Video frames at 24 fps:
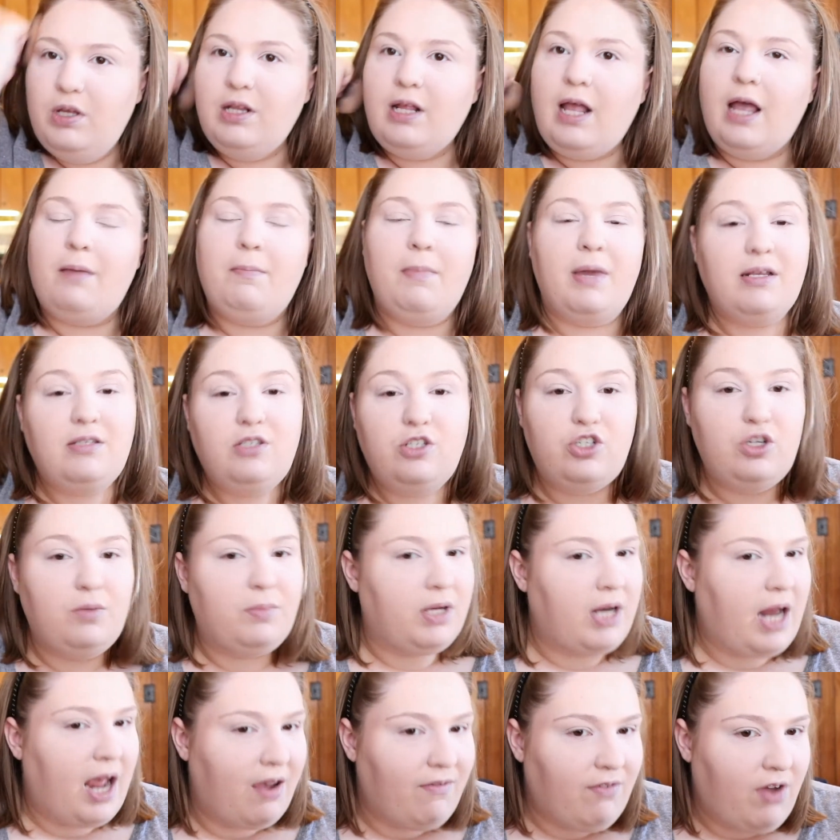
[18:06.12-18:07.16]
can like message them
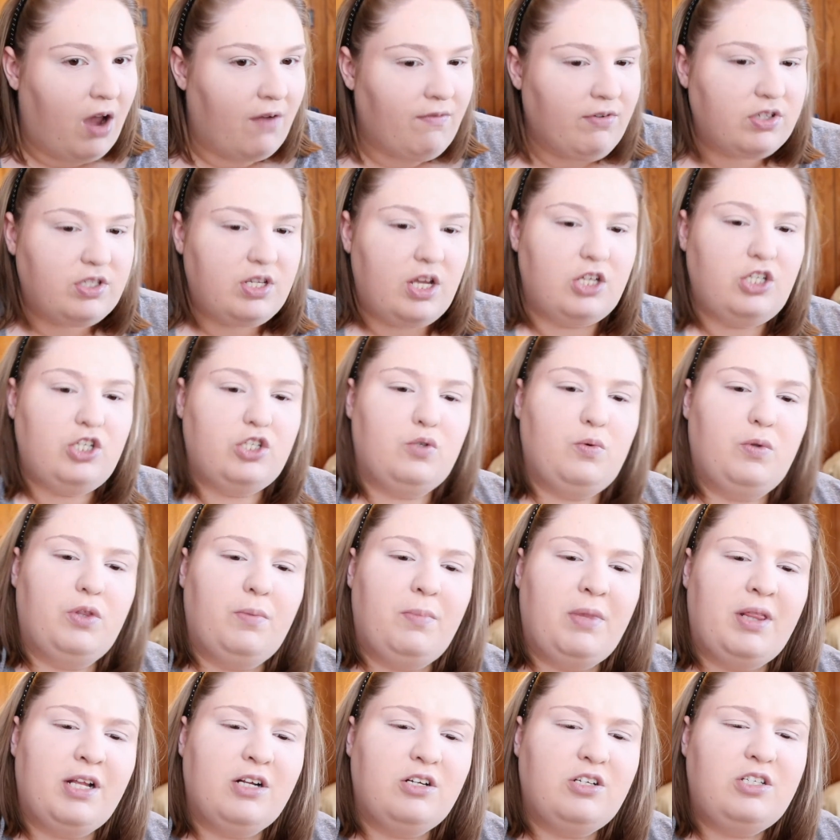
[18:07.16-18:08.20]
and have conversations with
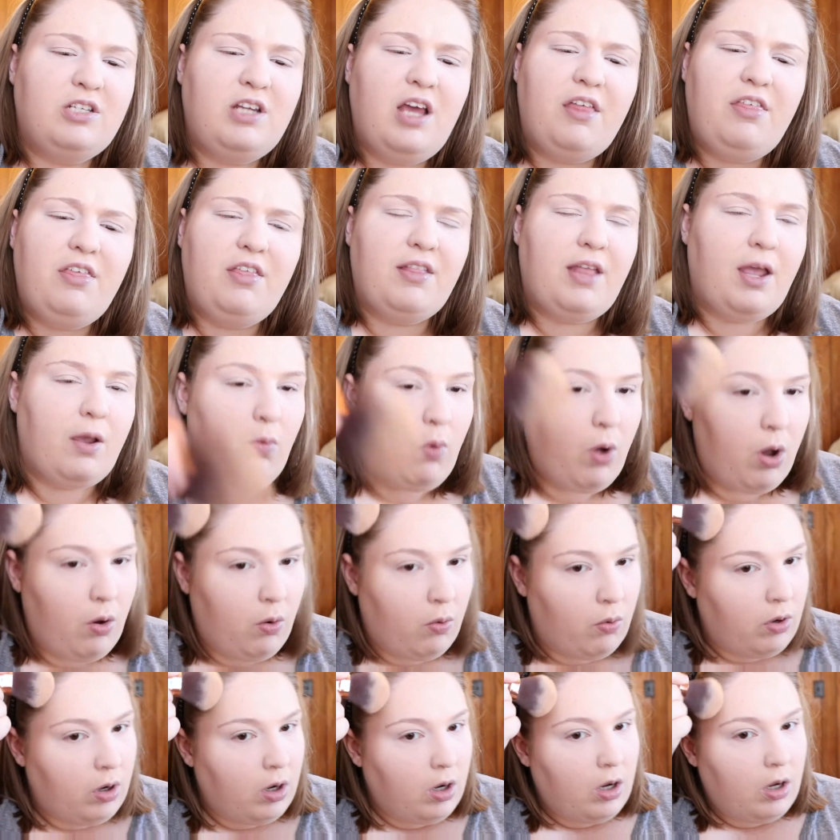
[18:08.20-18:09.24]
them, and there's nothing they
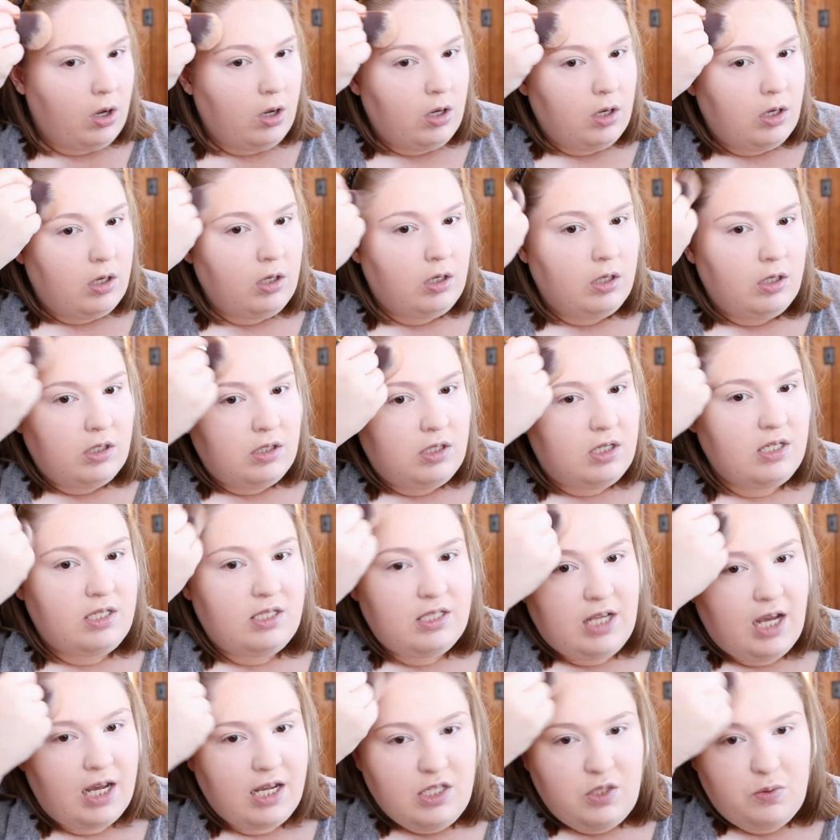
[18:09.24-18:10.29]
won't
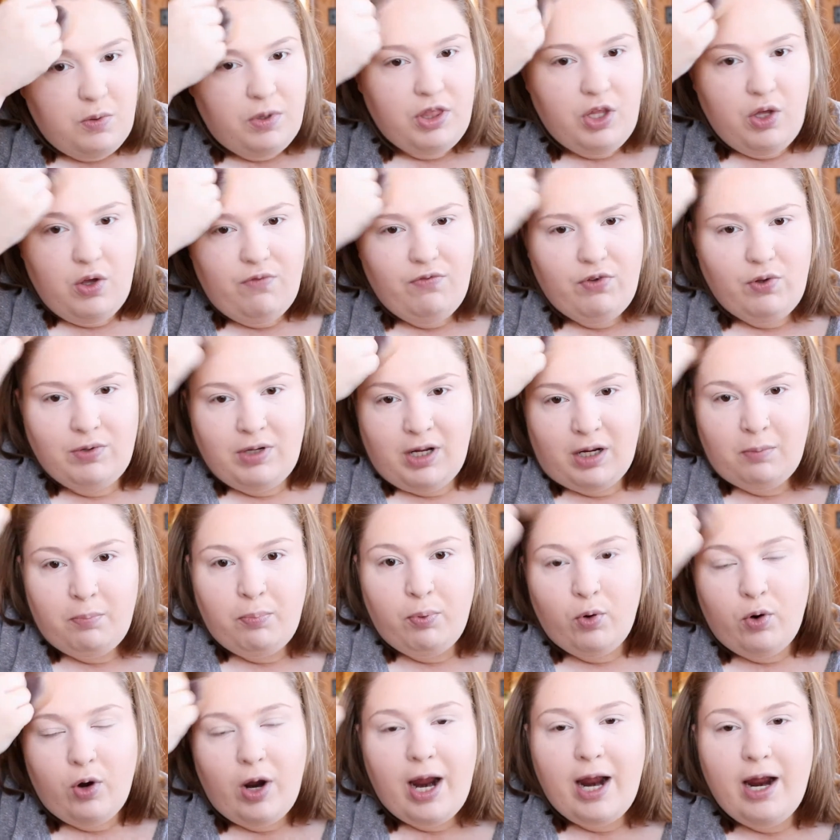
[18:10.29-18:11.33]
discuss with you. If you need
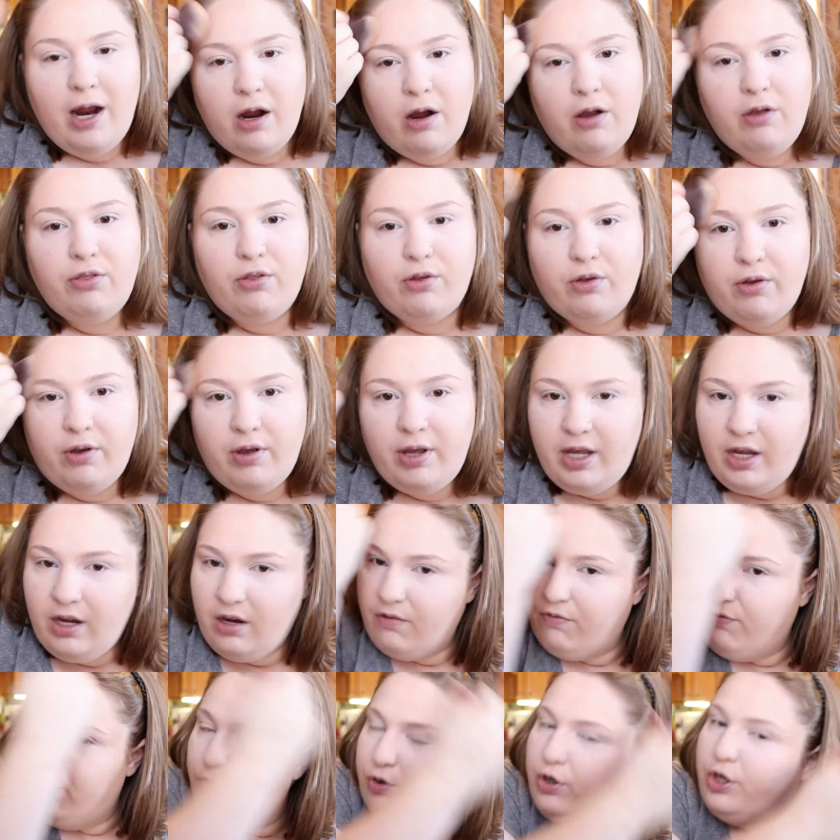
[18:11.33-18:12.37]
prayer, they're
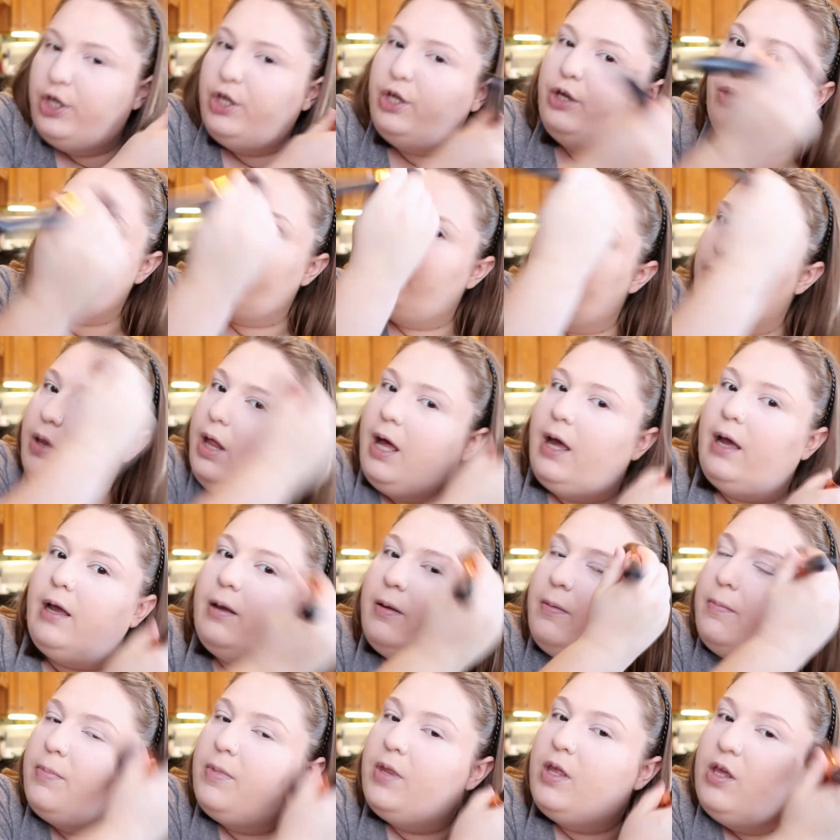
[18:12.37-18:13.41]
here for you. Like,
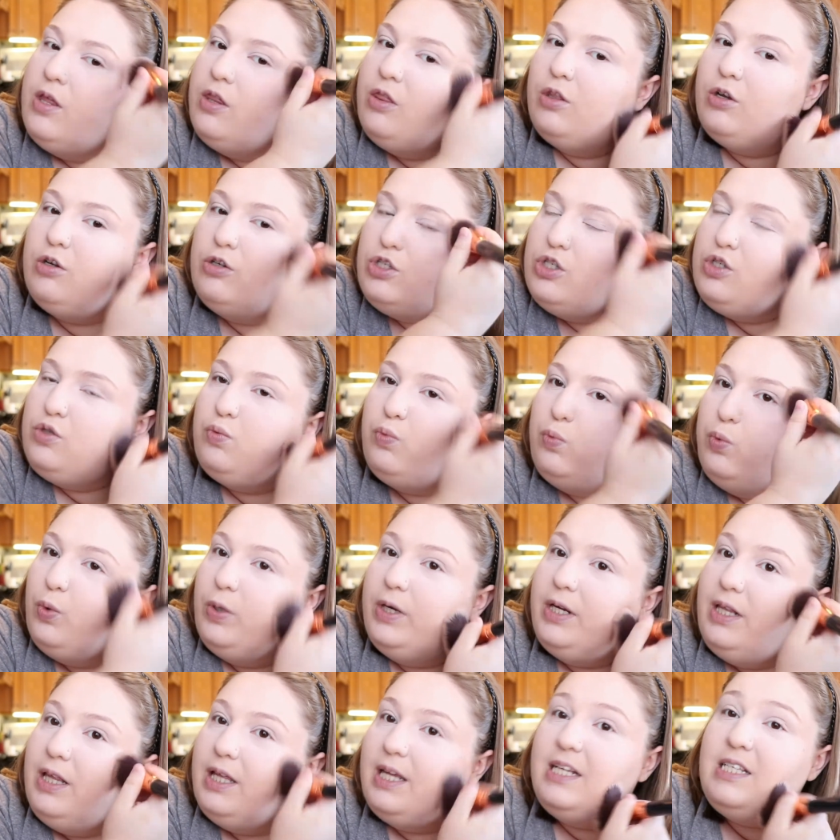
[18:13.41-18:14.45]
they're just
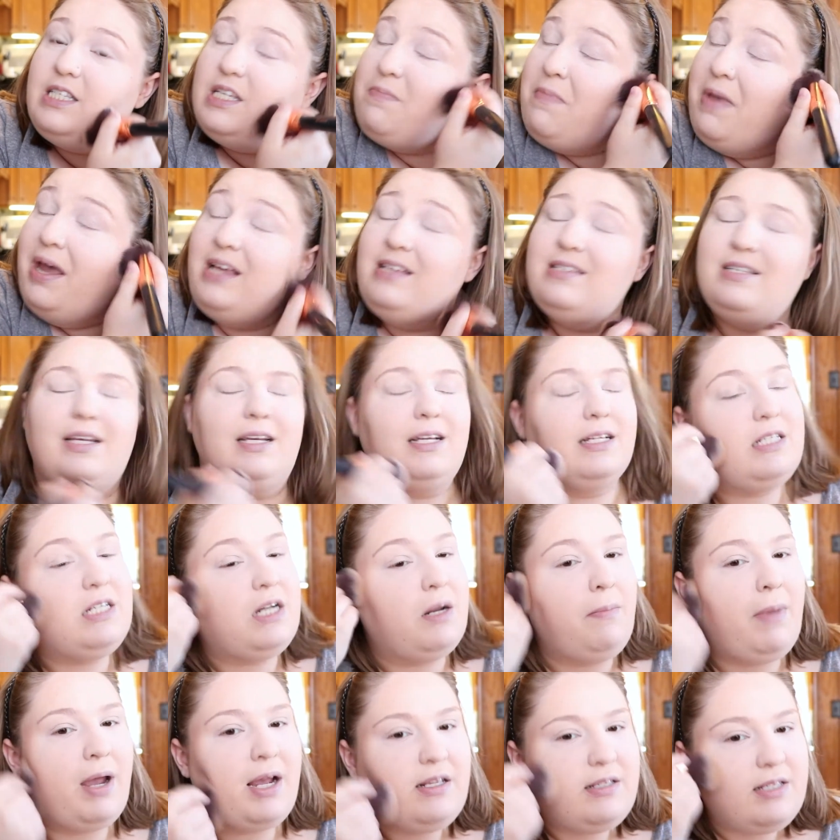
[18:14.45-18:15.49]
really, it's amazing. It's an
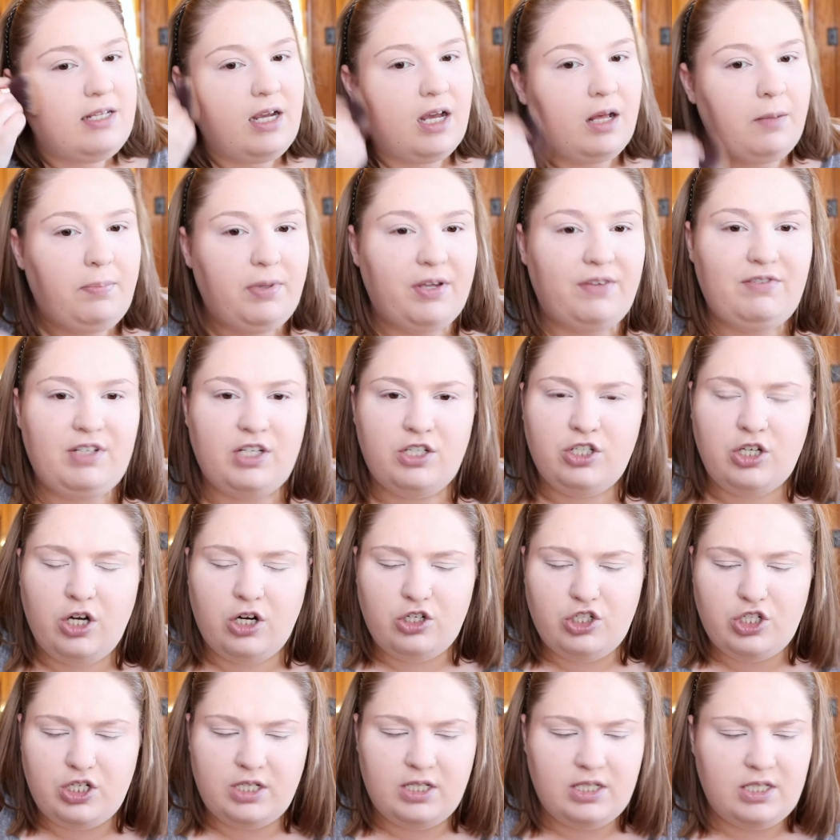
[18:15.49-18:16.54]
amazing, uplifting
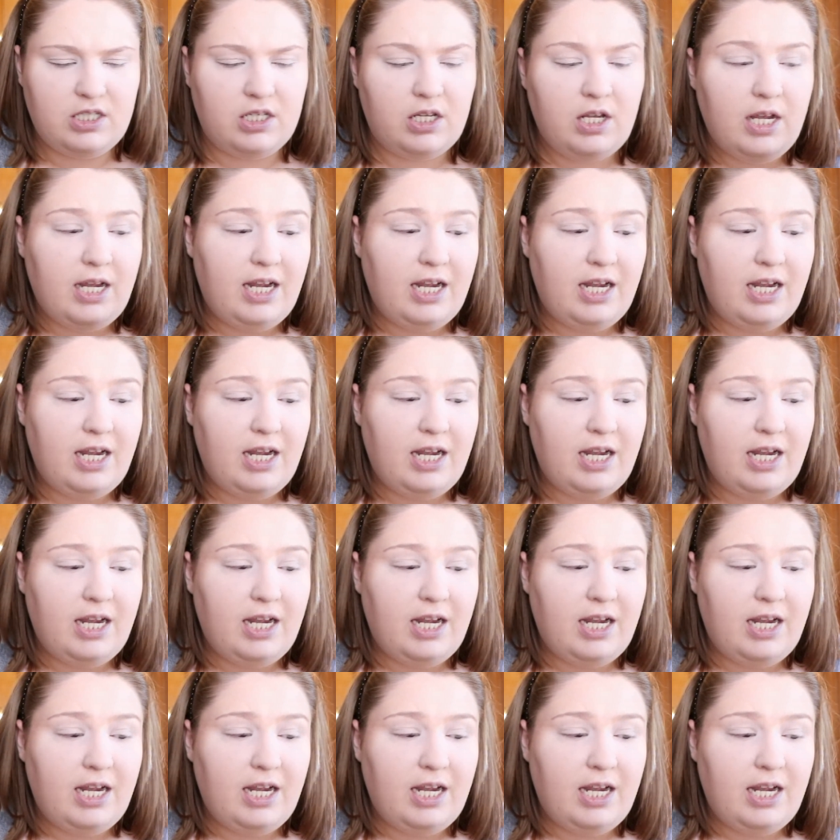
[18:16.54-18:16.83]
church, and